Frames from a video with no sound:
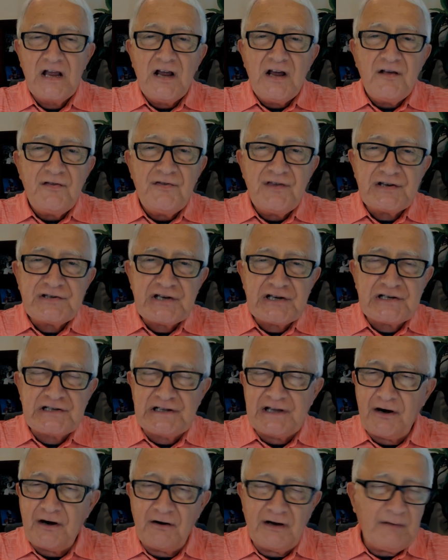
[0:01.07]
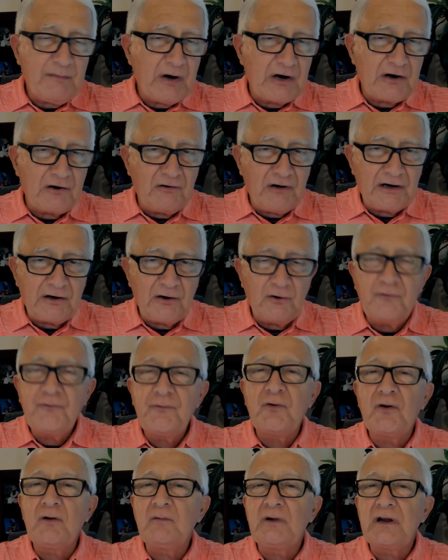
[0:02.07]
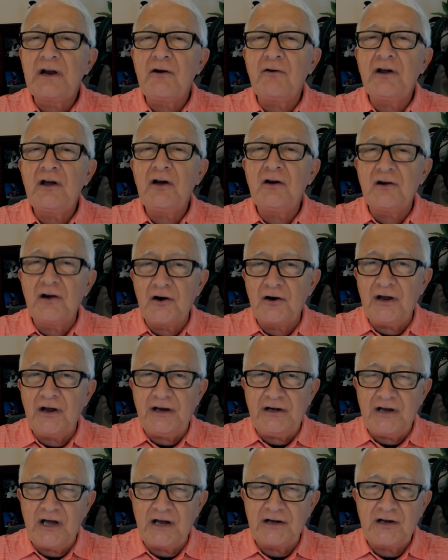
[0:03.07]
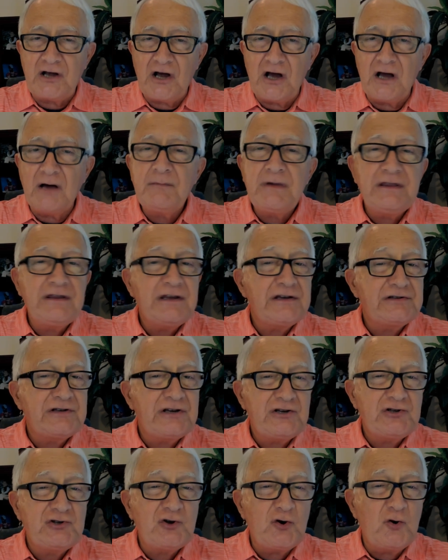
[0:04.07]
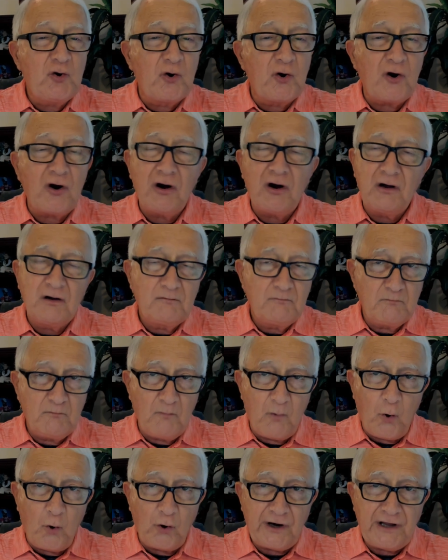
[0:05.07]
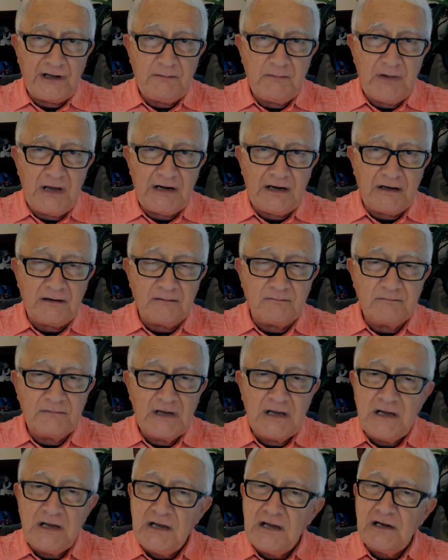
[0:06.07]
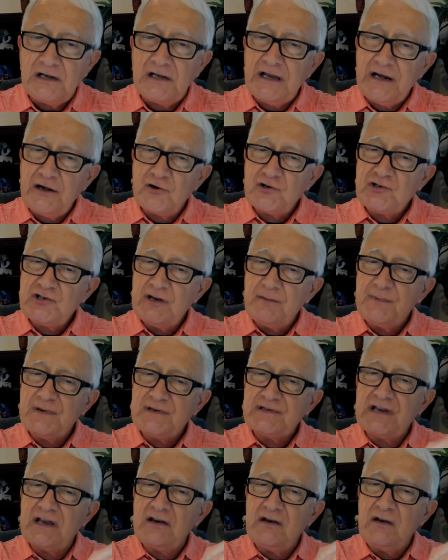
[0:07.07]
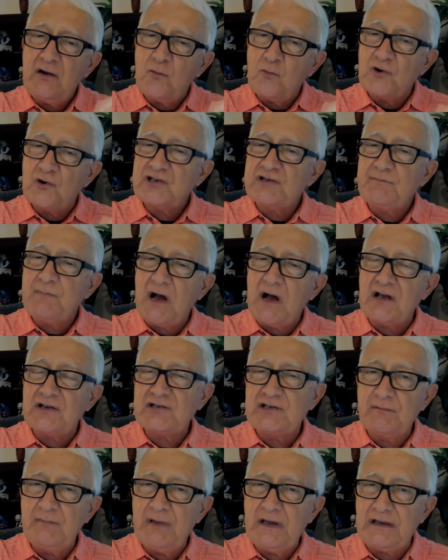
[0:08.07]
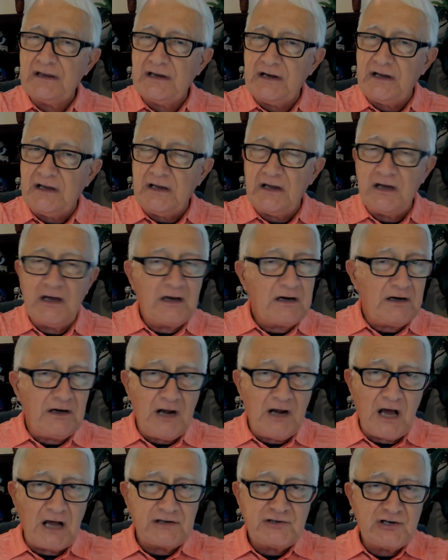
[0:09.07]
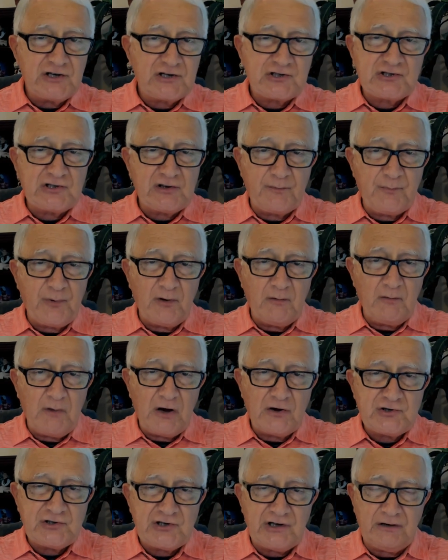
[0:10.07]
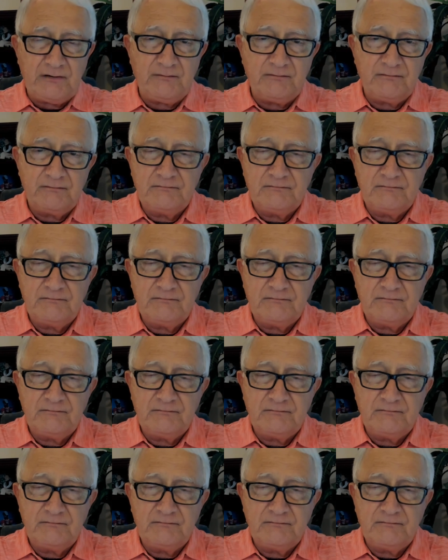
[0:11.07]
This is Larry Bonaroto from LarryOnLearning.com, and this is your Morning Minute. Leadership is a responsibility, not just a promotion.